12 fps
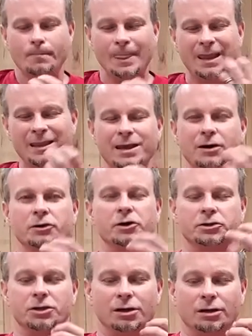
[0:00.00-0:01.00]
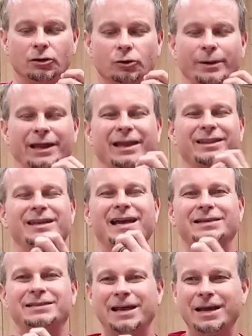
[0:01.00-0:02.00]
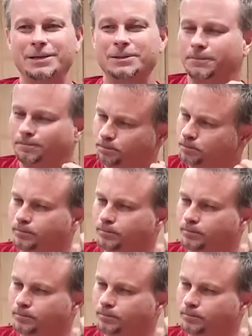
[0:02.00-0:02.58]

Get that on your tongue a little bit, get that taste.